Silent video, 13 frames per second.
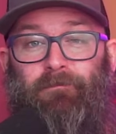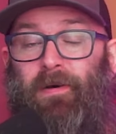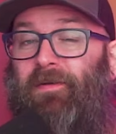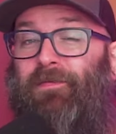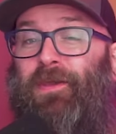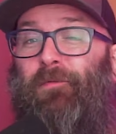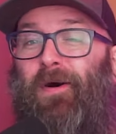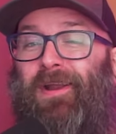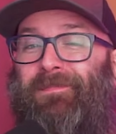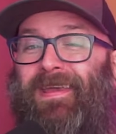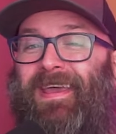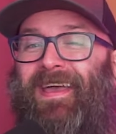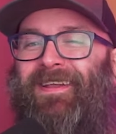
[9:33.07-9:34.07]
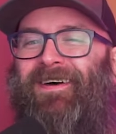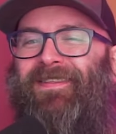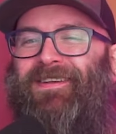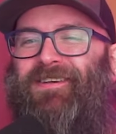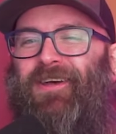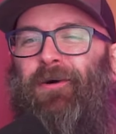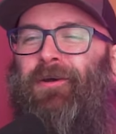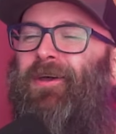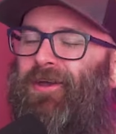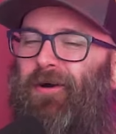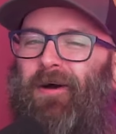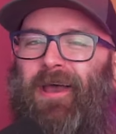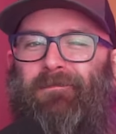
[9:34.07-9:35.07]
But if you wanna be in on the joke,
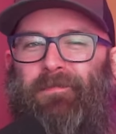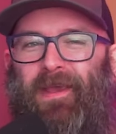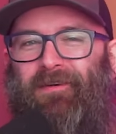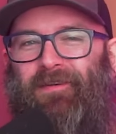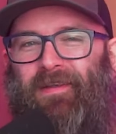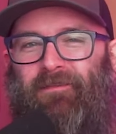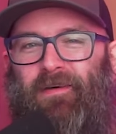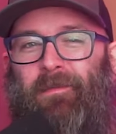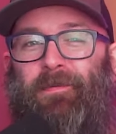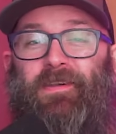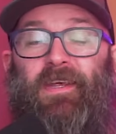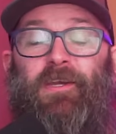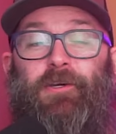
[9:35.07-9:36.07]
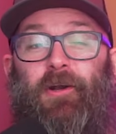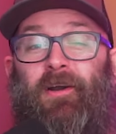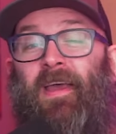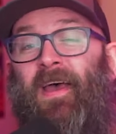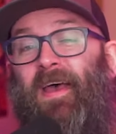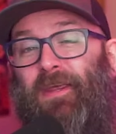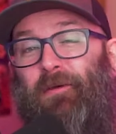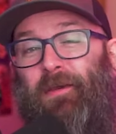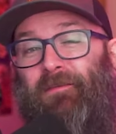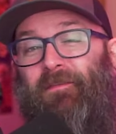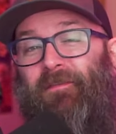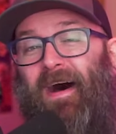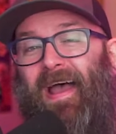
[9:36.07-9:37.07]
go ahead and pick yourself up a t-shirt. You can
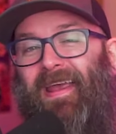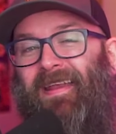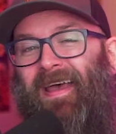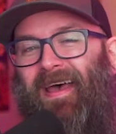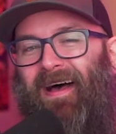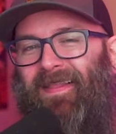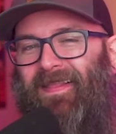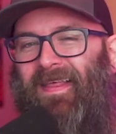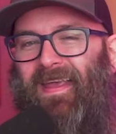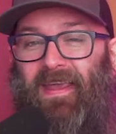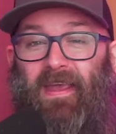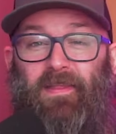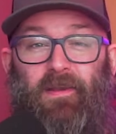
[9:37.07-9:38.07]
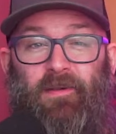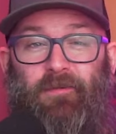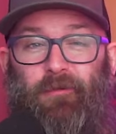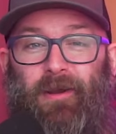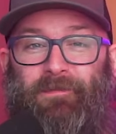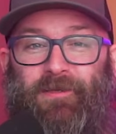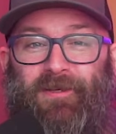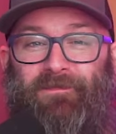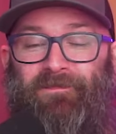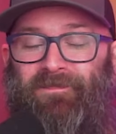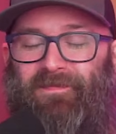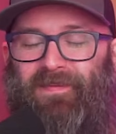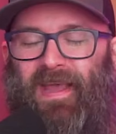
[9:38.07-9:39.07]
find a link in the
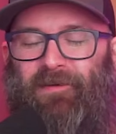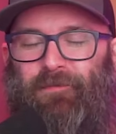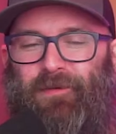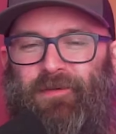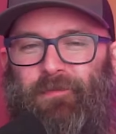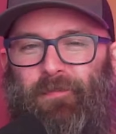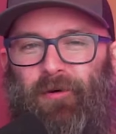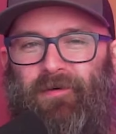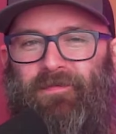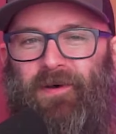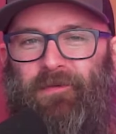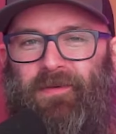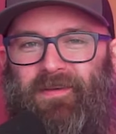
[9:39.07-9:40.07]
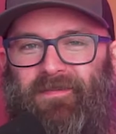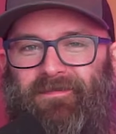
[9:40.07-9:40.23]
description. Thanks for the support, folks.